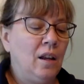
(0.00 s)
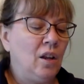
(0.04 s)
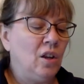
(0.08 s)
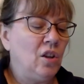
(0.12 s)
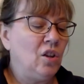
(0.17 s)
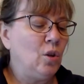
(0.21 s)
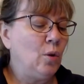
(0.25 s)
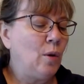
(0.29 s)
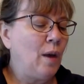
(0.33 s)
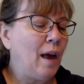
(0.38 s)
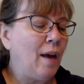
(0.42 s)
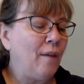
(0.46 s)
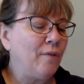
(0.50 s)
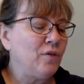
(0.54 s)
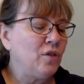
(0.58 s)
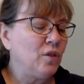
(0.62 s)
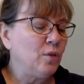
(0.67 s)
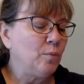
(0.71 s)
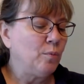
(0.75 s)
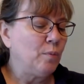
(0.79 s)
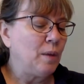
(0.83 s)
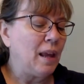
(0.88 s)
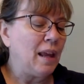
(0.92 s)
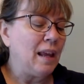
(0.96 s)
you have
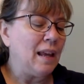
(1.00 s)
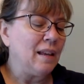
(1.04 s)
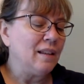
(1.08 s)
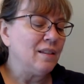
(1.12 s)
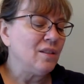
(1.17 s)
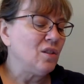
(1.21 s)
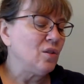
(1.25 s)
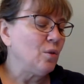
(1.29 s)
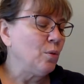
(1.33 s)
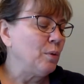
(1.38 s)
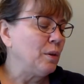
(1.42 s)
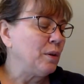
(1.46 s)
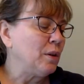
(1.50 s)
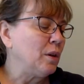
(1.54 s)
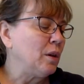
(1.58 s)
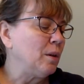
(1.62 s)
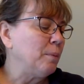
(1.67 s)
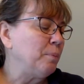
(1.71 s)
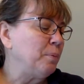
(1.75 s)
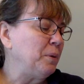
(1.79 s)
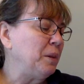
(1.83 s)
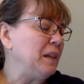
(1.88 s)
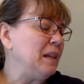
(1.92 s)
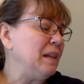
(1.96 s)
to answer with a
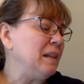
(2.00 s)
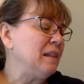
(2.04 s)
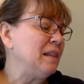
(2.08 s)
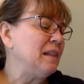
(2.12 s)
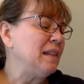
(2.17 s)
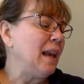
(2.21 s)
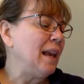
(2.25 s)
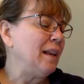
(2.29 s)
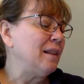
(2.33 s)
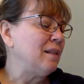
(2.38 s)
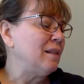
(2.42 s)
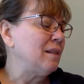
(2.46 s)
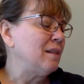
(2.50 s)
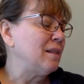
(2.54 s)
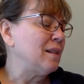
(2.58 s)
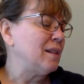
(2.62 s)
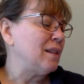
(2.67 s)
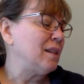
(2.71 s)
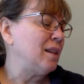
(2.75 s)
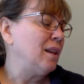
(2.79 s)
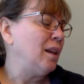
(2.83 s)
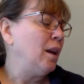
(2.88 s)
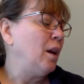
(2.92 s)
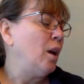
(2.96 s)
complete sentence,
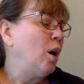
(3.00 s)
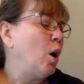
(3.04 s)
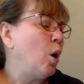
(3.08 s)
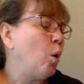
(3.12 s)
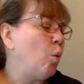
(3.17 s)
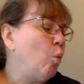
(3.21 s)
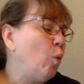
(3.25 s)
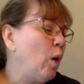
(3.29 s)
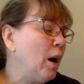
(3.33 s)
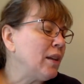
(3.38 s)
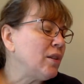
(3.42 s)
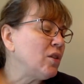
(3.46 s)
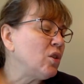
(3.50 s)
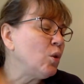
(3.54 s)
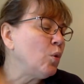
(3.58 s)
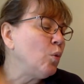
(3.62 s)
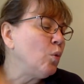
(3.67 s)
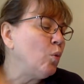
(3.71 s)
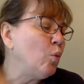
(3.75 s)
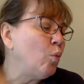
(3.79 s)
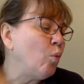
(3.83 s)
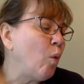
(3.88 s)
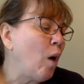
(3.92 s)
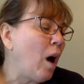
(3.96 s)
what do
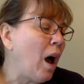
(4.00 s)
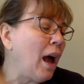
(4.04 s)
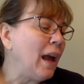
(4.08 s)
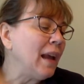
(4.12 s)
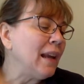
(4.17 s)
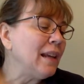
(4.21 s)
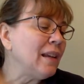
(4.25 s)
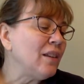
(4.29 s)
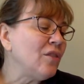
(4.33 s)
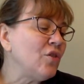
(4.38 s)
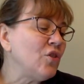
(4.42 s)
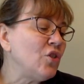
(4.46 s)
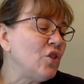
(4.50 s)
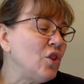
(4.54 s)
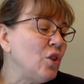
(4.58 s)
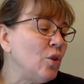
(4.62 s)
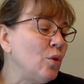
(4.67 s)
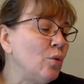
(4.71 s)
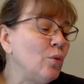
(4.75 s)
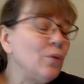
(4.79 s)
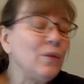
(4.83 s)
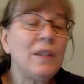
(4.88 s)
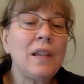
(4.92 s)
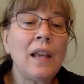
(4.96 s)
Hawaiians
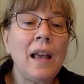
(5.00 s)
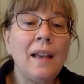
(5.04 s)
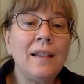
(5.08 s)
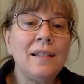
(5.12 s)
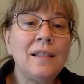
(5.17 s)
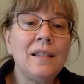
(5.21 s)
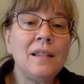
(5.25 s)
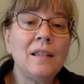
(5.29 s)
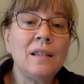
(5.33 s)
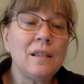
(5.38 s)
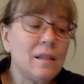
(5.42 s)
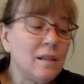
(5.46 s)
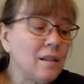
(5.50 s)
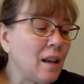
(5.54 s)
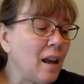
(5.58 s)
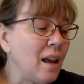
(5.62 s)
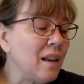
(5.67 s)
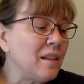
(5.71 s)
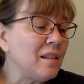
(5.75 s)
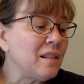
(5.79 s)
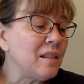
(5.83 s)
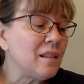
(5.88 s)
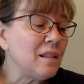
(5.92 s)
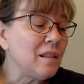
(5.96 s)
use as
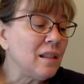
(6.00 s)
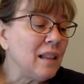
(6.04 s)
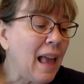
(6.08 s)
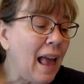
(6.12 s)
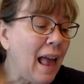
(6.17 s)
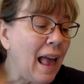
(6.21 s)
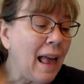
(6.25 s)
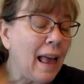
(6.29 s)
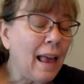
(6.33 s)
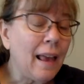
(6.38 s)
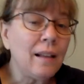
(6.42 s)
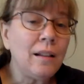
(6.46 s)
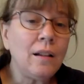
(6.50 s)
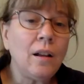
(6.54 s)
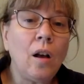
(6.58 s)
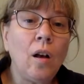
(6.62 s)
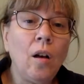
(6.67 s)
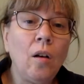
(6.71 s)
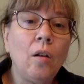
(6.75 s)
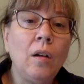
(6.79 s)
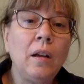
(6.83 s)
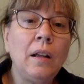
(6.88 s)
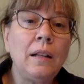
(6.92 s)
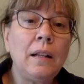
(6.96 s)
a sled
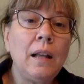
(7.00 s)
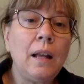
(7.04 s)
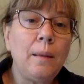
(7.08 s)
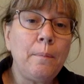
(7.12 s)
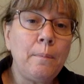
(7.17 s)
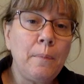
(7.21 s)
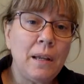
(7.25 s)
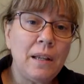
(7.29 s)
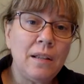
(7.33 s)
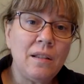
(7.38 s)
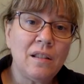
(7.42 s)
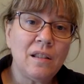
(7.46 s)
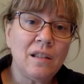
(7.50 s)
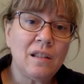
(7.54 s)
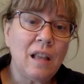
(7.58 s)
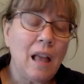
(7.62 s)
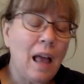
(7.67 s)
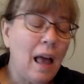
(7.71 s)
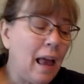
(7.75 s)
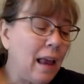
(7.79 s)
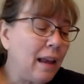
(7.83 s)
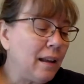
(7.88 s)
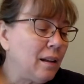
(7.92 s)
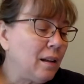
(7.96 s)
on a
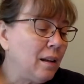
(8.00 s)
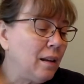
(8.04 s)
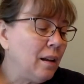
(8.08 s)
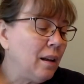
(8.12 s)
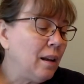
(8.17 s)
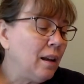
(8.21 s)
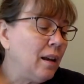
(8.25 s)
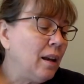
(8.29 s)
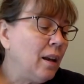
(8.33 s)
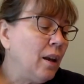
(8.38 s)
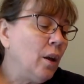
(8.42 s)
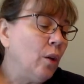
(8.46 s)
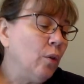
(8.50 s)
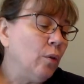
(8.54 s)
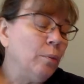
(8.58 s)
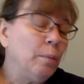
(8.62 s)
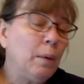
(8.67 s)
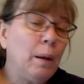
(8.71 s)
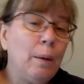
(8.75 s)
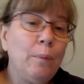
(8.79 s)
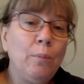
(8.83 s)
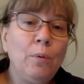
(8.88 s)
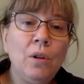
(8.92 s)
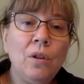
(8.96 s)
mudslide?
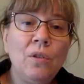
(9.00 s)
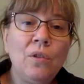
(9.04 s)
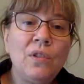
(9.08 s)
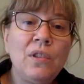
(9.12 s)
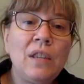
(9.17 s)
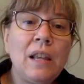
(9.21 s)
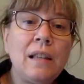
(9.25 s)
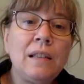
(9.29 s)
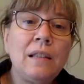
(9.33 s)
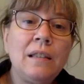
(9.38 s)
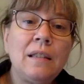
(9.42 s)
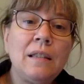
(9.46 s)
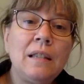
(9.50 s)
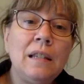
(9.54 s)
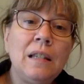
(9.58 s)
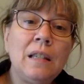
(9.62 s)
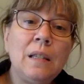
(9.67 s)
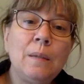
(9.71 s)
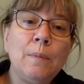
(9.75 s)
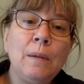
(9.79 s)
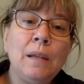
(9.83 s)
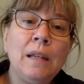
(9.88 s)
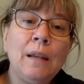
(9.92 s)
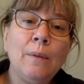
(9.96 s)
Remember, your sentence needs
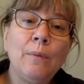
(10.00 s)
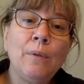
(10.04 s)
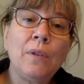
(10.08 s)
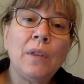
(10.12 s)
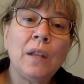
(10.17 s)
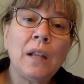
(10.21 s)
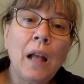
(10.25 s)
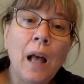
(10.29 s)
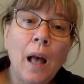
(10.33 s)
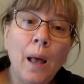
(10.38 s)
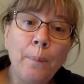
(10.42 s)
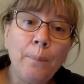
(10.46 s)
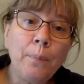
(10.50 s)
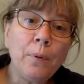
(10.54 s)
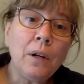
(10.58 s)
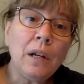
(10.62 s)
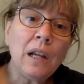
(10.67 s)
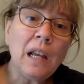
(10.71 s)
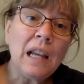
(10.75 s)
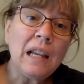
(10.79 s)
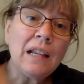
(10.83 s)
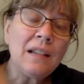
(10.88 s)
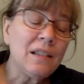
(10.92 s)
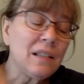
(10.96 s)
to begin with an
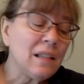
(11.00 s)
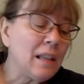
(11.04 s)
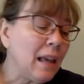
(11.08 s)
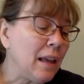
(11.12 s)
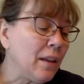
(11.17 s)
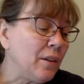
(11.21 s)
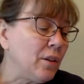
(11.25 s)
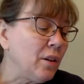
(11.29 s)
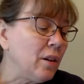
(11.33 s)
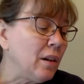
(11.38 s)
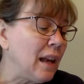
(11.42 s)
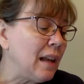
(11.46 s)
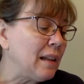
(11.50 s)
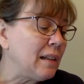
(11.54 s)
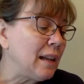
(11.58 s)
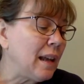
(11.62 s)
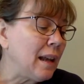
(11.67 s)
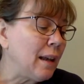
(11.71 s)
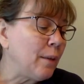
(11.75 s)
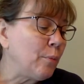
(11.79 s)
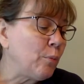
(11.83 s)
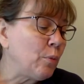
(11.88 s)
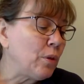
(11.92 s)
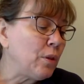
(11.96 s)
uppercase letter and
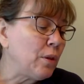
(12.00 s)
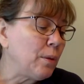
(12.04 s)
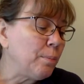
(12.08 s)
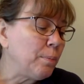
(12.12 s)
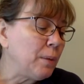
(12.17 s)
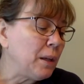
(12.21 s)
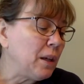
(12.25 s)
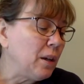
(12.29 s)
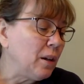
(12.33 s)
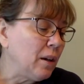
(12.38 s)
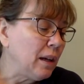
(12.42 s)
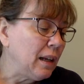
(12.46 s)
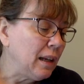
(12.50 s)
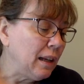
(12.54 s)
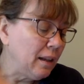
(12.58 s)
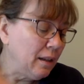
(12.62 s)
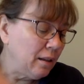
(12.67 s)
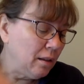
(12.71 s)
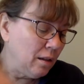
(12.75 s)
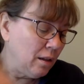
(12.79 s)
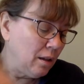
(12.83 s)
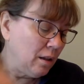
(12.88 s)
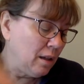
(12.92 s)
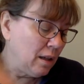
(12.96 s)
end with a period.
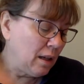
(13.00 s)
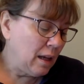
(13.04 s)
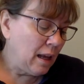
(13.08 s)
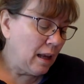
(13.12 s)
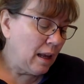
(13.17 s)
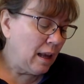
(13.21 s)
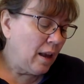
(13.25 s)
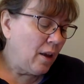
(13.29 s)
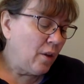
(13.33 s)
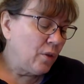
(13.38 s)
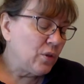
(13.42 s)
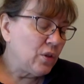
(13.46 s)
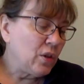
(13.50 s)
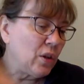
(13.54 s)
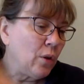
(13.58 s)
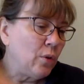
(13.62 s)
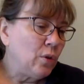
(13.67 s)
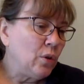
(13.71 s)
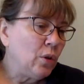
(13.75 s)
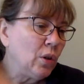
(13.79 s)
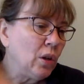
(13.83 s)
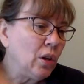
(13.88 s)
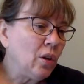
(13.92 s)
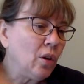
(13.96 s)
So
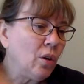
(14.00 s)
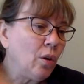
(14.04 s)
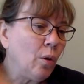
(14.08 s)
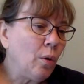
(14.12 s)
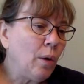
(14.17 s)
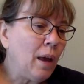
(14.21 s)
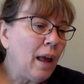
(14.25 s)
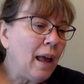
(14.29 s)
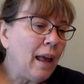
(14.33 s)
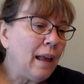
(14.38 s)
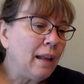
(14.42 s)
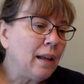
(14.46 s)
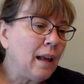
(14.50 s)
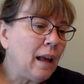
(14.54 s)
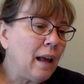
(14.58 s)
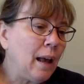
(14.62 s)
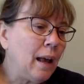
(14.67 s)
you can go ahead,